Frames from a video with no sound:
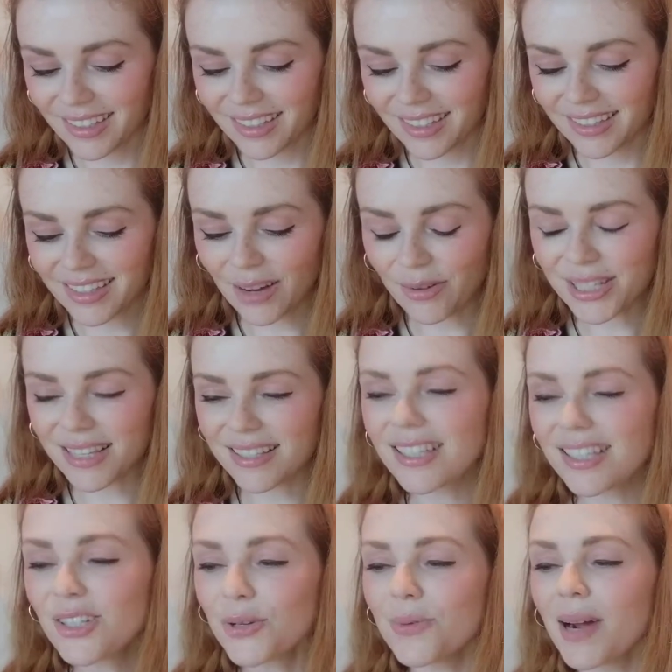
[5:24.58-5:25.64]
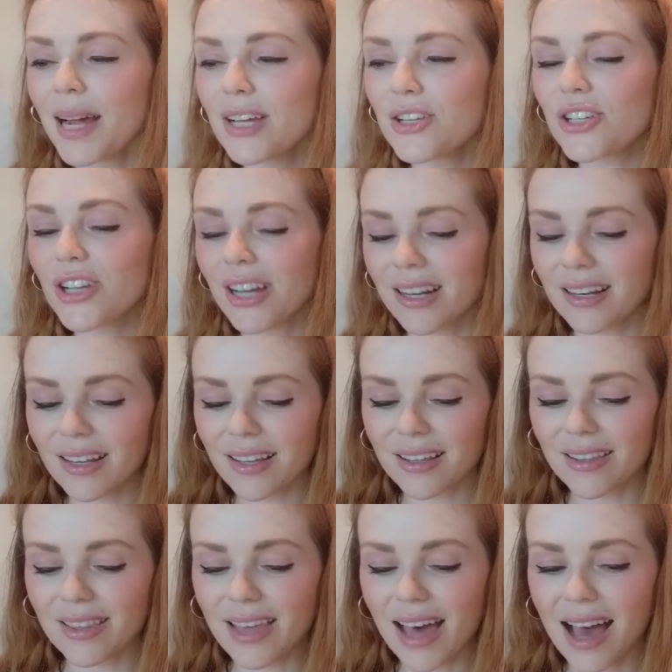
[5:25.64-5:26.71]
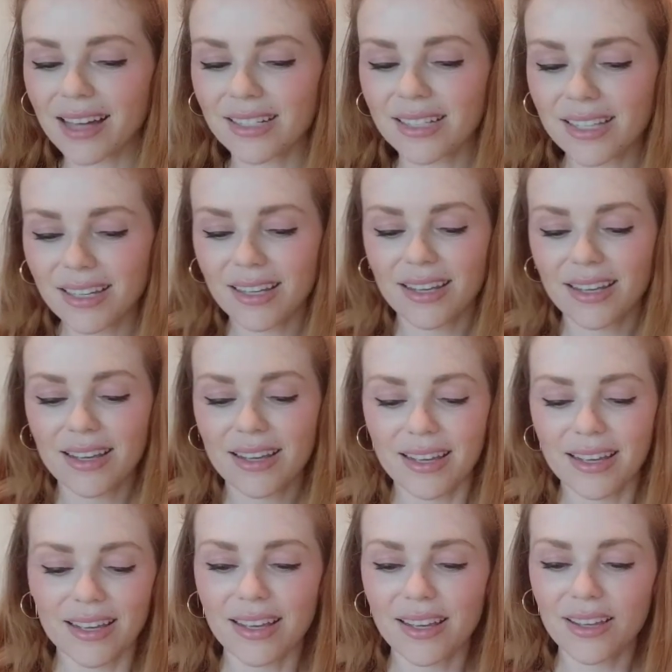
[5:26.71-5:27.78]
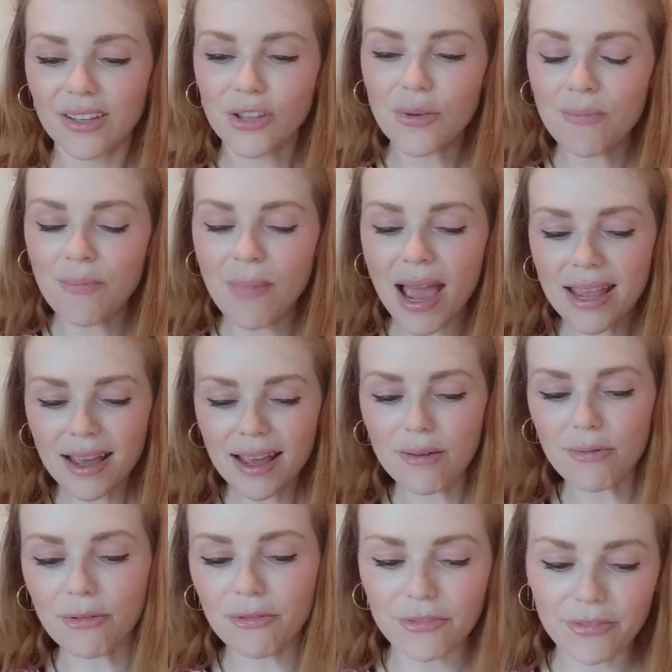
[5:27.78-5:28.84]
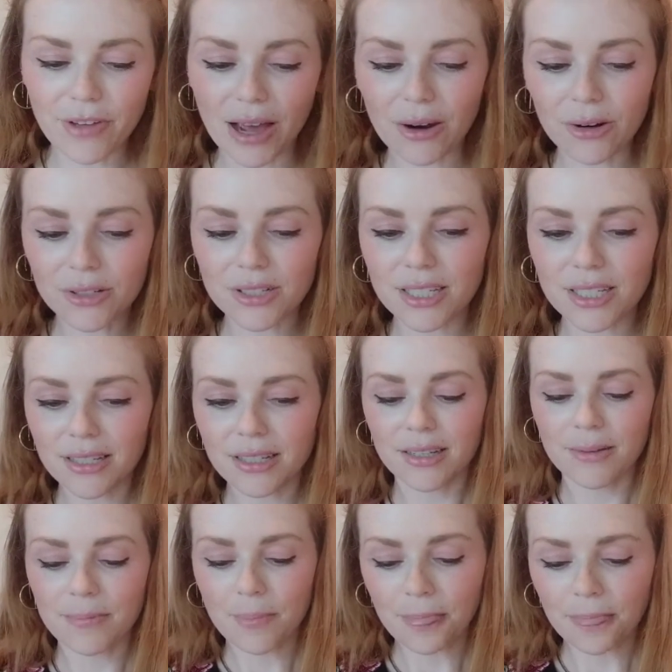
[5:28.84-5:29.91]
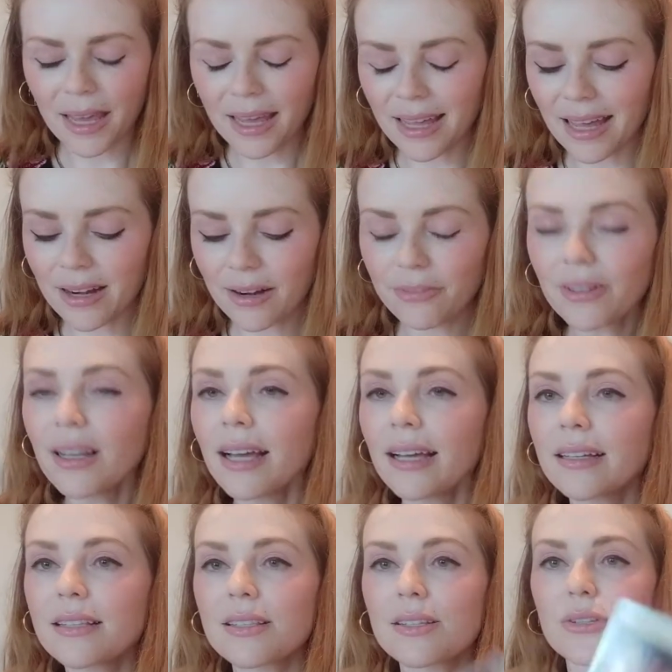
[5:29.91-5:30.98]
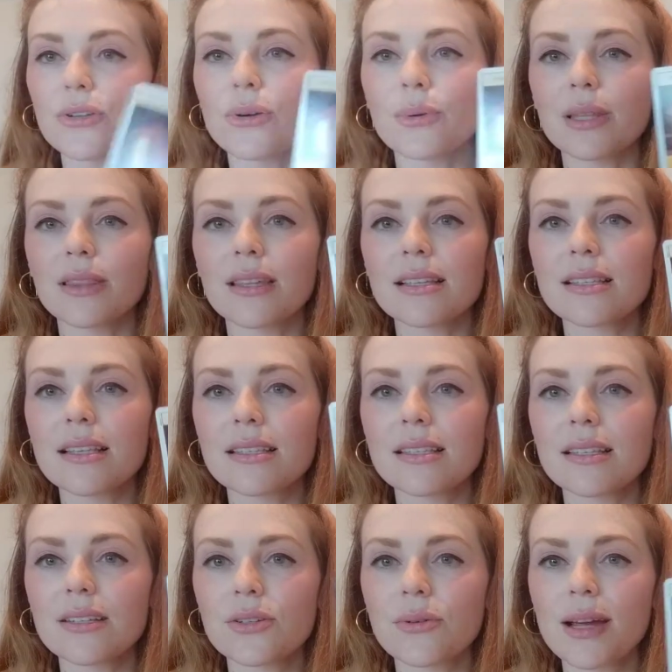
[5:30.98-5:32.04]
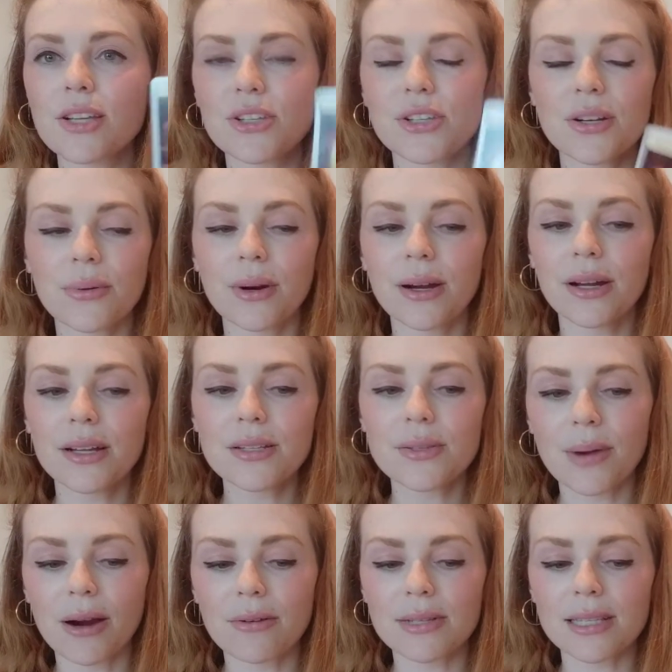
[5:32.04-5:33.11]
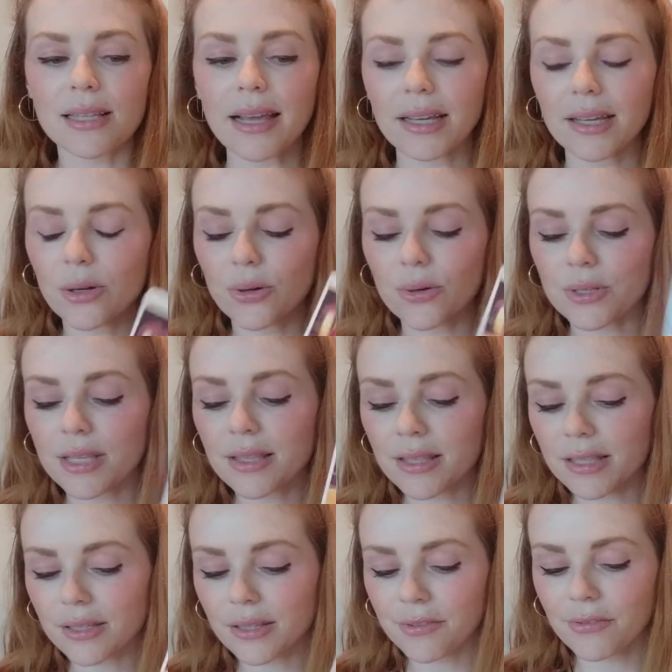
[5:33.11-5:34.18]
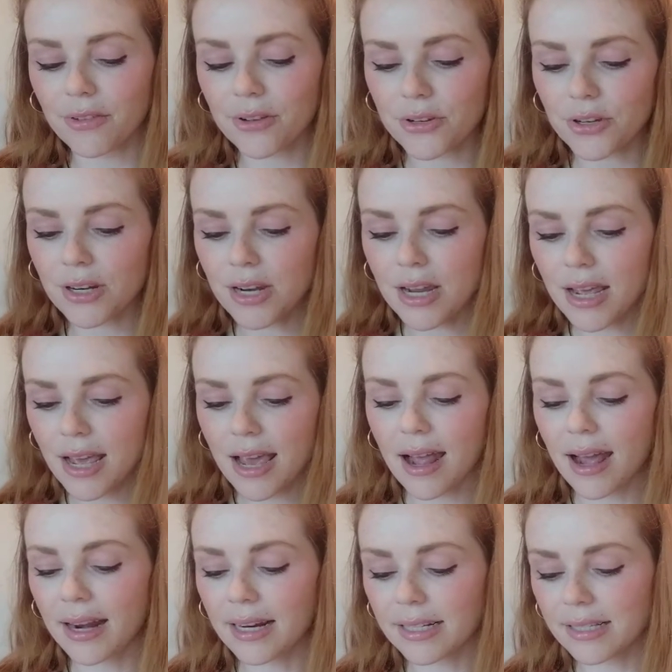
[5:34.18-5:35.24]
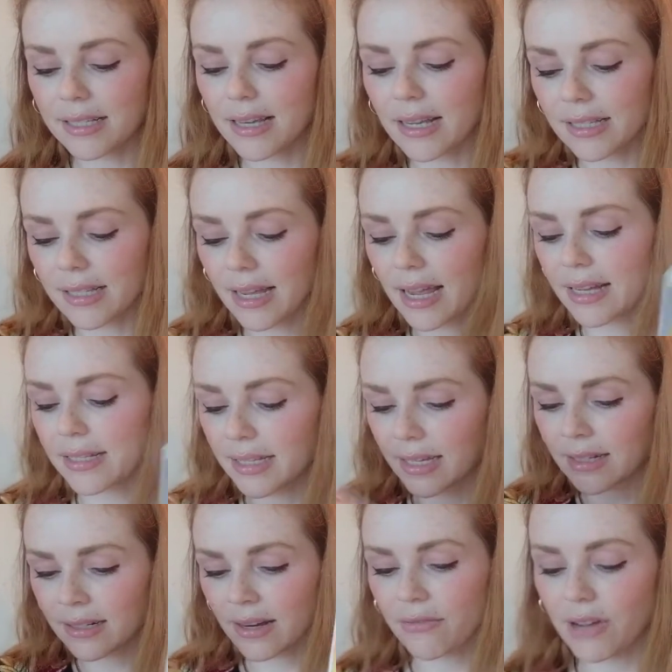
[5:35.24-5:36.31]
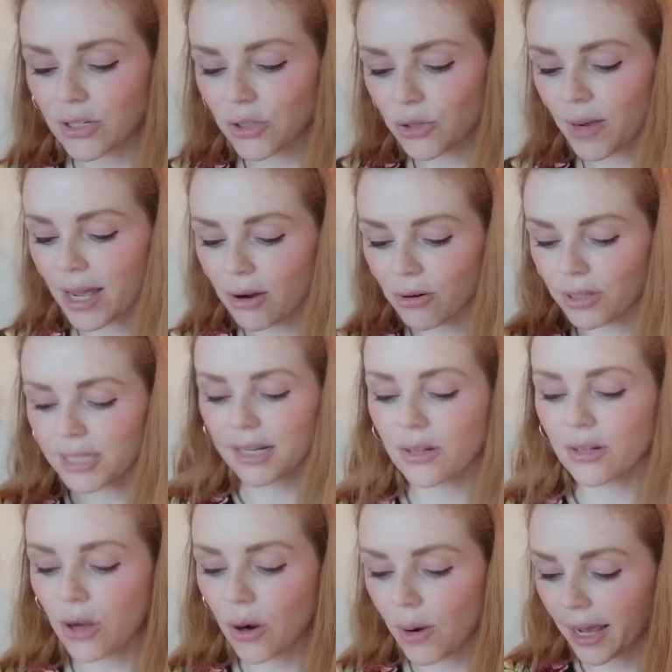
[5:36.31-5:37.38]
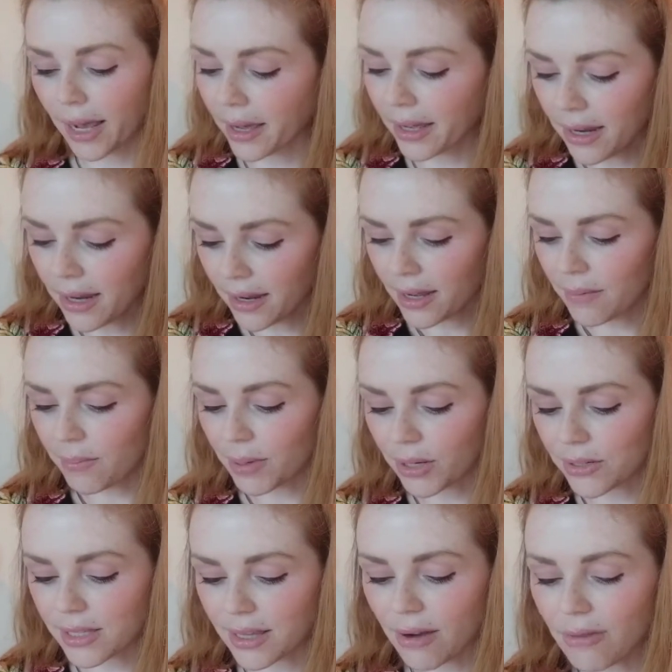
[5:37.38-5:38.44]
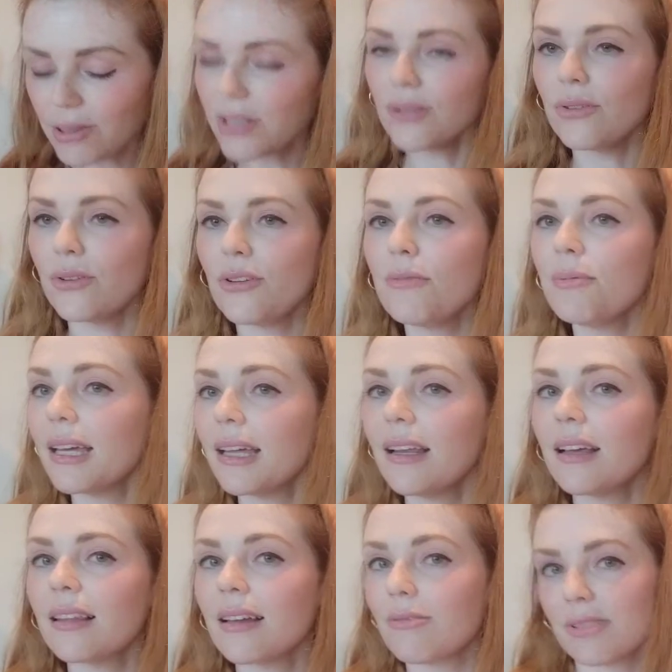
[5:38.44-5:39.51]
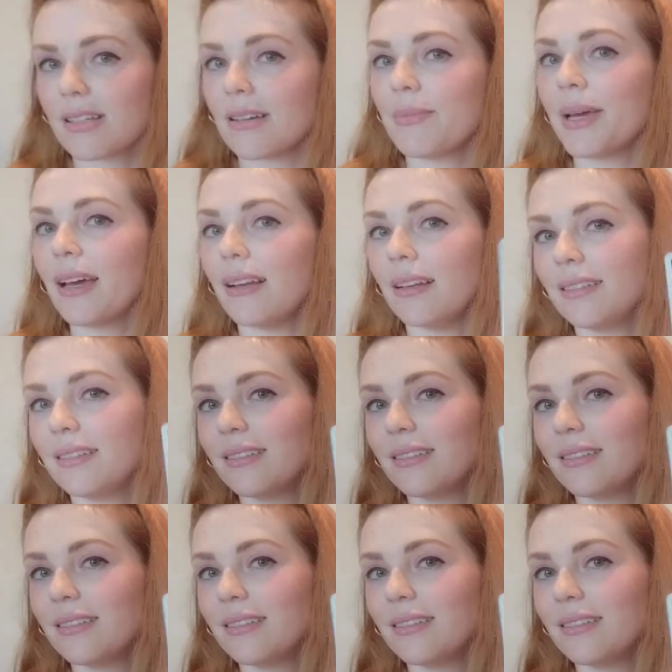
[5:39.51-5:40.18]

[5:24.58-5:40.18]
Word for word: There was a situation that you may have felt, and I feel like it's to do with this situation, Aquarius, where it was like causing this confusion, and it is like it didn't eventuate or it didn't go ahead because there was a new beginning that was coming in.